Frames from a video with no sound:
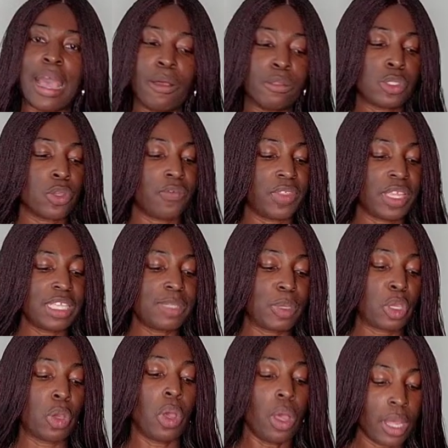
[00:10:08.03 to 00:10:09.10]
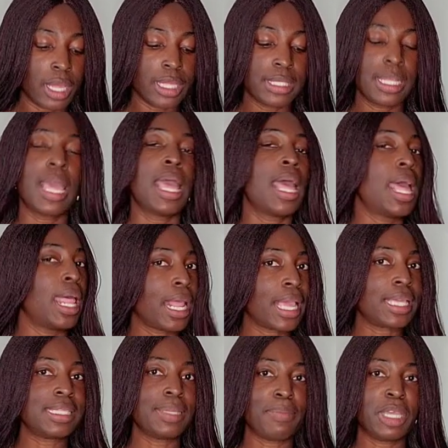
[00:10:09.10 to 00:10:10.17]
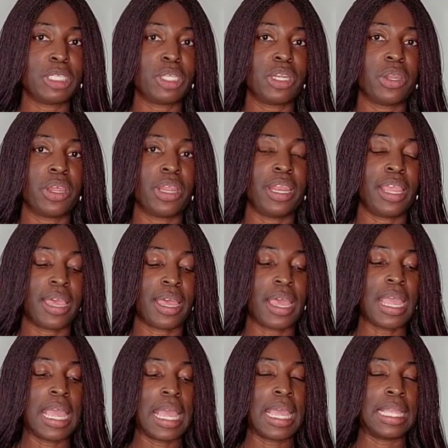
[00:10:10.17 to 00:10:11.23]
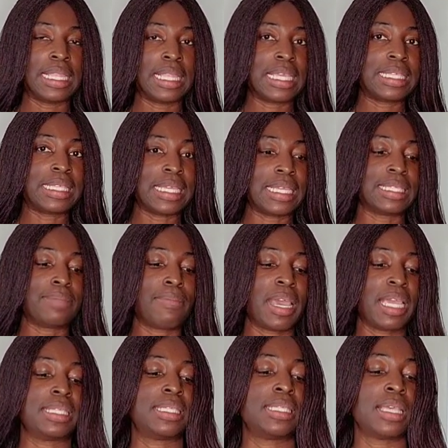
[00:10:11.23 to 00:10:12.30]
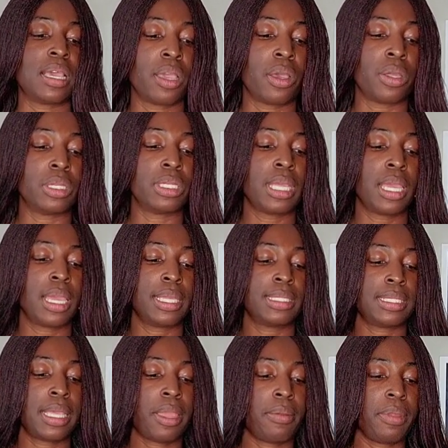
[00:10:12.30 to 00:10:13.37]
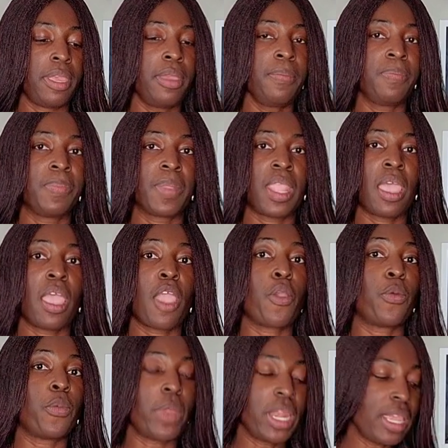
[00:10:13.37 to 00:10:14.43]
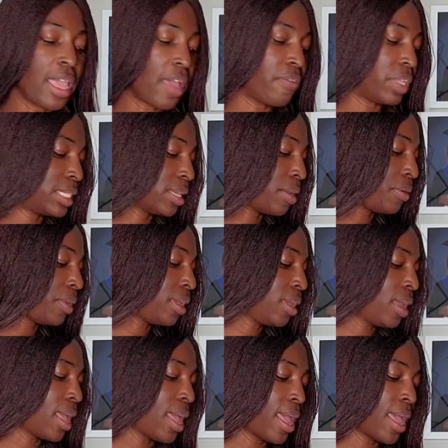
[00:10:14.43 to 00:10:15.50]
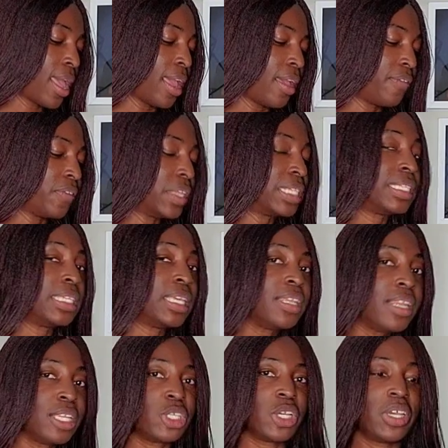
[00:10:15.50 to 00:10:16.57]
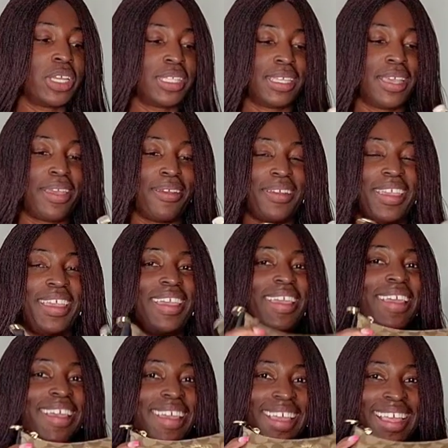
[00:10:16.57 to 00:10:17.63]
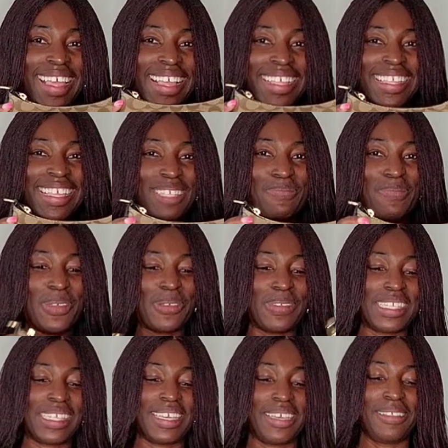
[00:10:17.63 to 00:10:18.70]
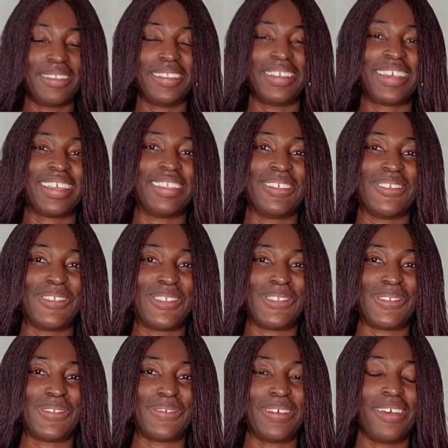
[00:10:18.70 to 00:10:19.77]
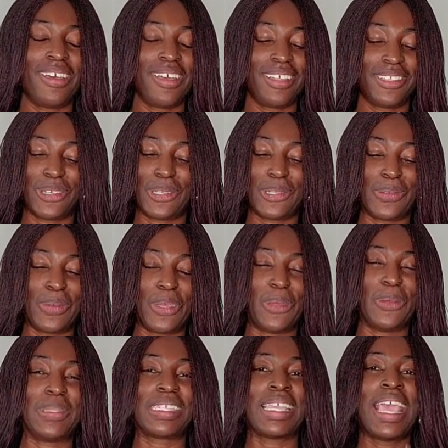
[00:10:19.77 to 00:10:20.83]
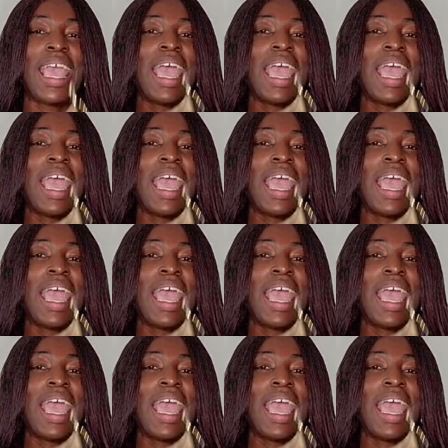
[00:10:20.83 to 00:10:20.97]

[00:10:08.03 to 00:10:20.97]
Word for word: outs of this because, like I mentioned earlier, this is my second Teri. I already have a Teri. I have the signature Teri, this beauty. Look at those two. Oh, they're so cute.